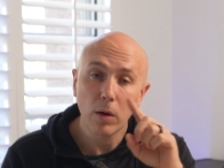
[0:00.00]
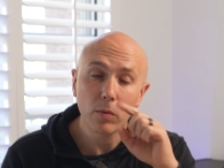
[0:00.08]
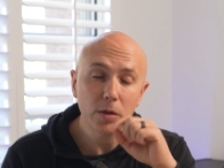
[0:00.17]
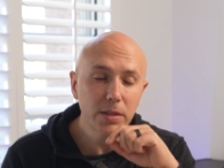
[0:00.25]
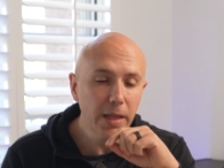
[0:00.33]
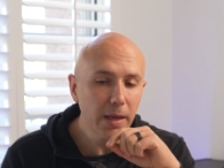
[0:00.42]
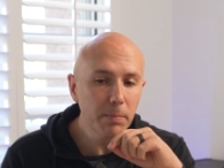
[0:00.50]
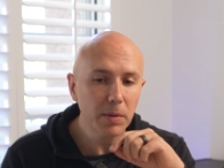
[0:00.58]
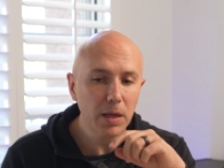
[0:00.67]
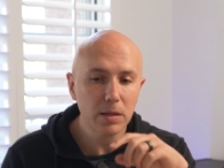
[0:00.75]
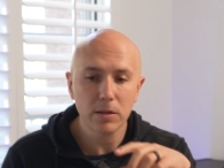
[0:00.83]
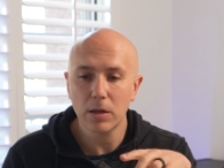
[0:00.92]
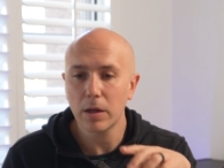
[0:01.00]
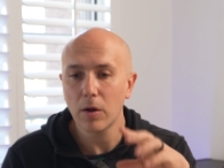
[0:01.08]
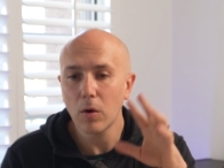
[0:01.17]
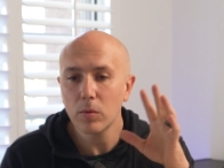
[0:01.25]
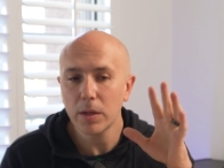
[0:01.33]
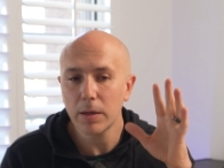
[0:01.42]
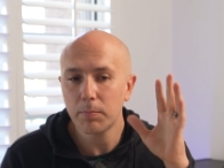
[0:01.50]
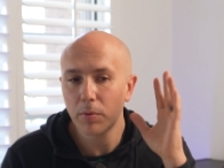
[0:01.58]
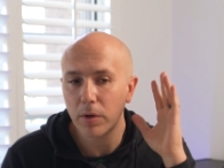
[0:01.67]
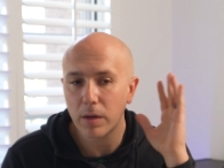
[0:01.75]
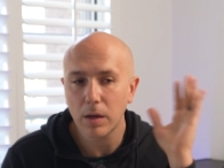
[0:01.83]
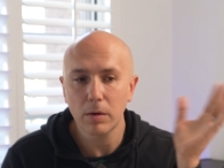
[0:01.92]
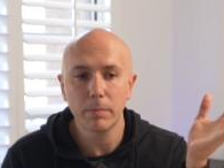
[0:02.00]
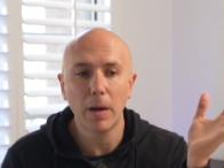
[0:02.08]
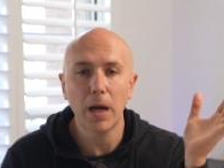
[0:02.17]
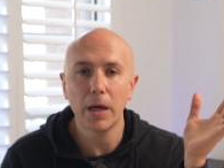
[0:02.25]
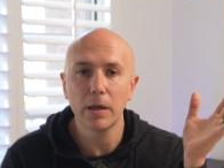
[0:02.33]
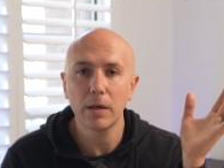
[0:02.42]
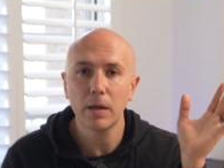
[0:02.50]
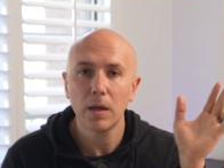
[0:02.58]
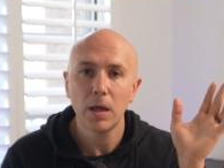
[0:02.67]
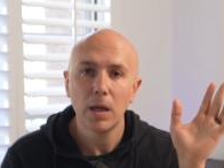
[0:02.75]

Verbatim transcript: While we sleep, it's not only putting our mind